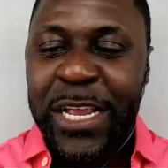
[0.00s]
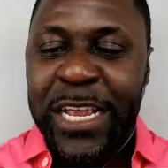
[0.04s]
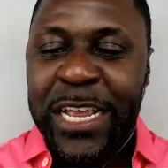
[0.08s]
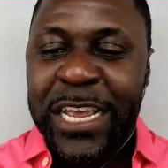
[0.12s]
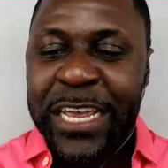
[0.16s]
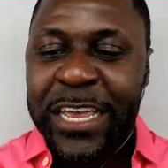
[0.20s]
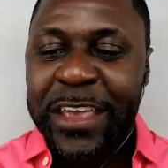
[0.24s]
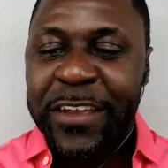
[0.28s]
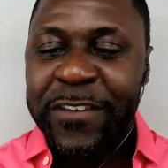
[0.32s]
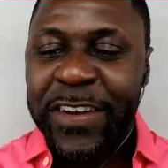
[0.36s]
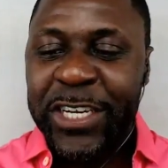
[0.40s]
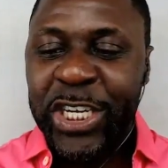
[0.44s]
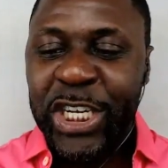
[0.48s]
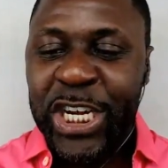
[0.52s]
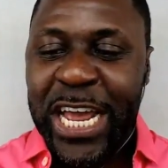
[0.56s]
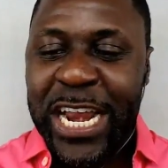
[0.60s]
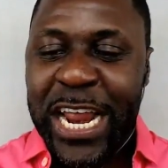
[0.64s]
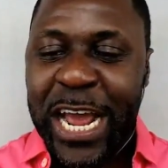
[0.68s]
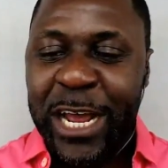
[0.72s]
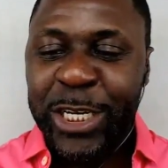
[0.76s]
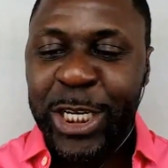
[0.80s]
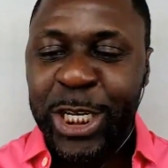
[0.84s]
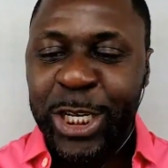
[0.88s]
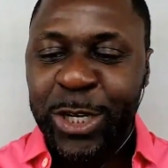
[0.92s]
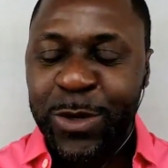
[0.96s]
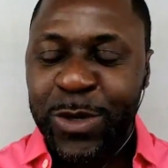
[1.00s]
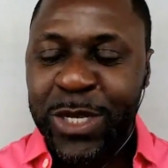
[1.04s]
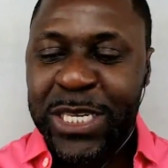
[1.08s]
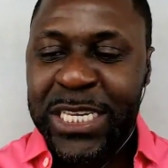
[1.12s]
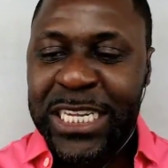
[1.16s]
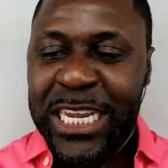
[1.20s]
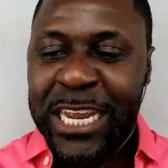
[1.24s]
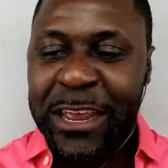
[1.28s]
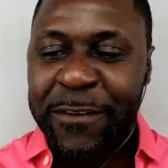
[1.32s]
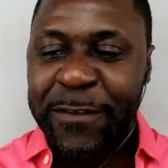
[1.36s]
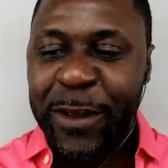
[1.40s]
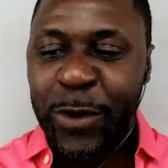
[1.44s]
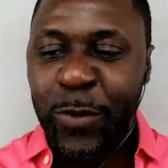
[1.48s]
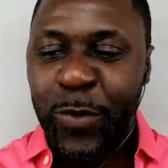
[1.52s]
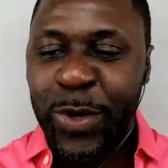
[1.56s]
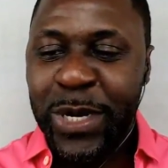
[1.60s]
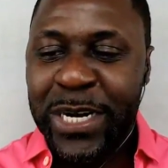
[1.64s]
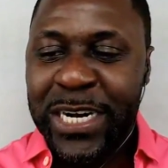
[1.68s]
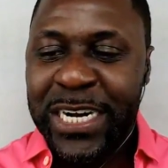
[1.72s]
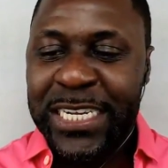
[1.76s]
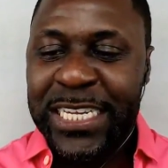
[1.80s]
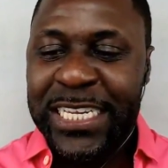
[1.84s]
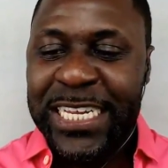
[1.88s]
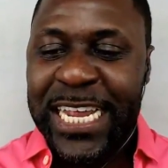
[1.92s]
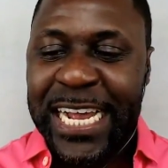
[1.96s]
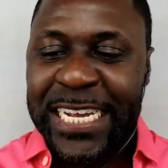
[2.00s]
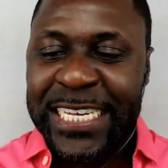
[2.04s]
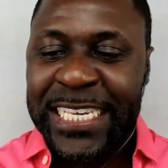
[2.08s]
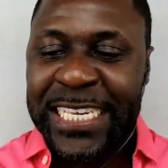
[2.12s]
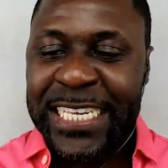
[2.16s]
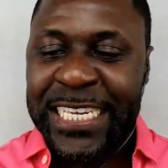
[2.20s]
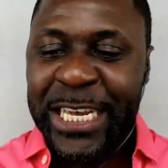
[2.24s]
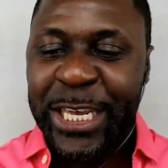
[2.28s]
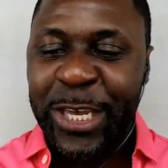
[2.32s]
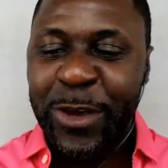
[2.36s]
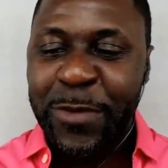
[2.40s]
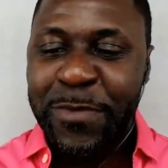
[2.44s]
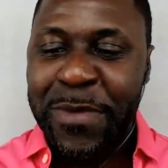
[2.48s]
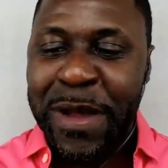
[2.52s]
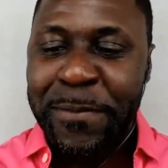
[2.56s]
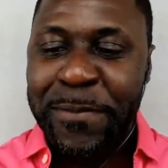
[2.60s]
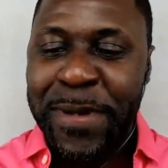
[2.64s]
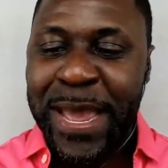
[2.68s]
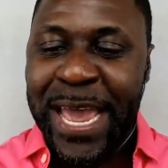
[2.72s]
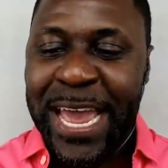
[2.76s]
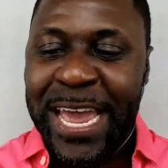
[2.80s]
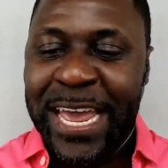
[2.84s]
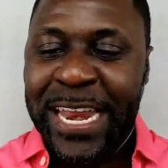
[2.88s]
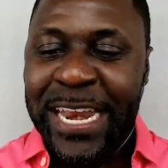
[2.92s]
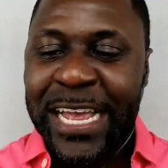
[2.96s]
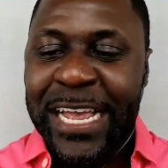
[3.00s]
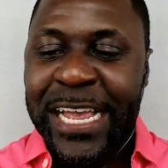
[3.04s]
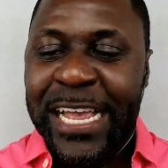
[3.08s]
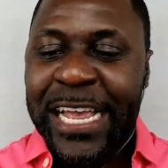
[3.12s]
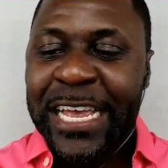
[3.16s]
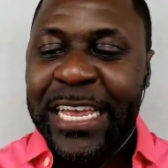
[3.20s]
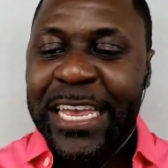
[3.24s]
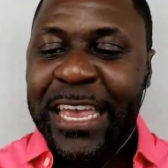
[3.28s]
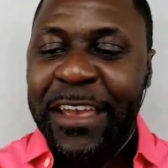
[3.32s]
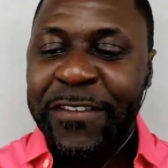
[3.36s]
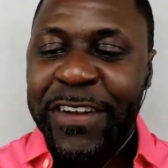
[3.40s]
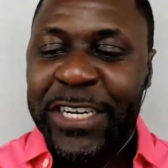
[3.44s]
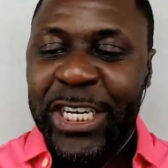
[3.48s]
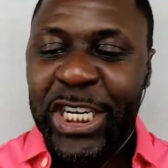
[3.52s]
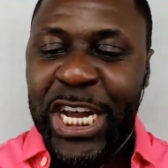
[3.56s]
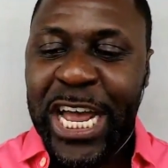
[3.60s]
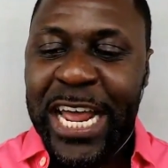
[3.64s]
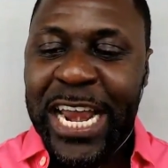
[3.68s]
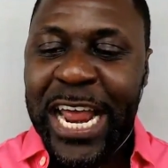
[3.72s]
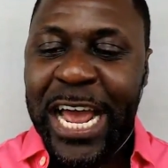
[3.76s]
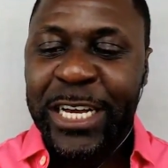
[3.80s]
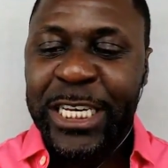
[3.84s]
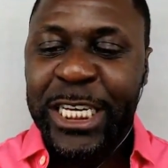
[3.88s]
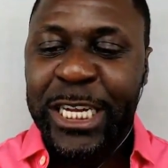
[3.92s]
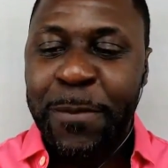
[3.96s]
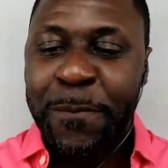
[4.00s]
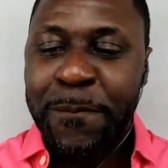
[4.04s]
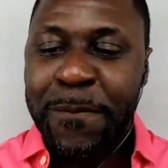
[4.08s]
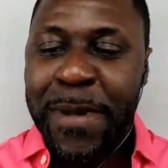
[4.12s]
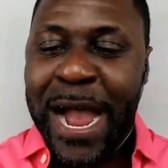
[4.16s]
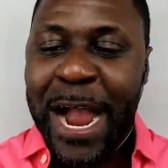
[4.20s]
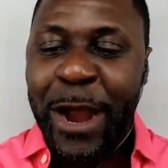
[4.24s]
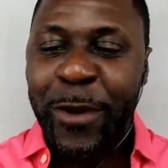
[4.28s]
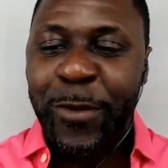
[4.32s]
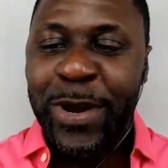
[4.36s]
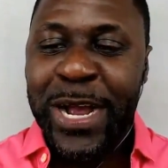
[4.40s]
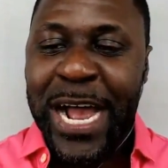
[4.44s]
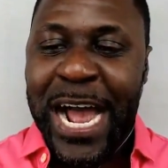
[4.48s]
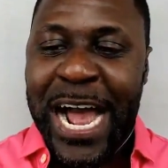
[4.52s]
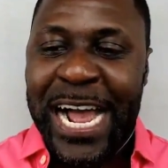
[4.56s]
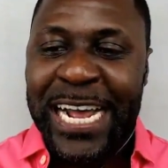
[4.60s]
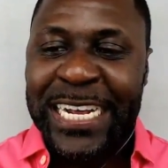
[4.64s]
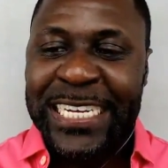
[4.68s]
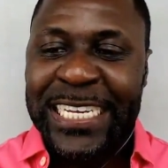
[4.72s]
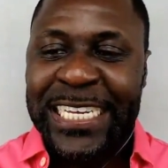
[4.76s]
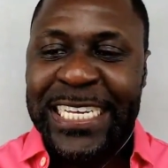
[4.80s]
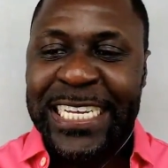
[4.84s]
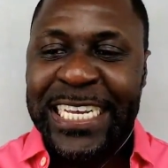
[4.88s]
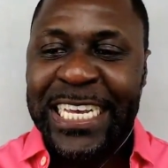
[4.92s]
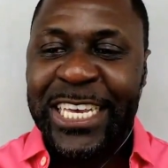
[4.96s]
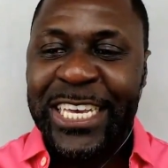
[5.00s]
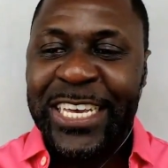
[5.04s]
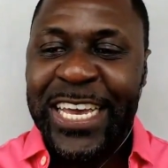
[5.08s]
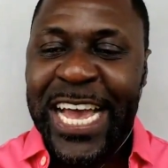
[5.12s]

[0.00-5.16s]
Give a shout out to Stevie Woods. I see you, my man. Give a shout out to Myra. I see you.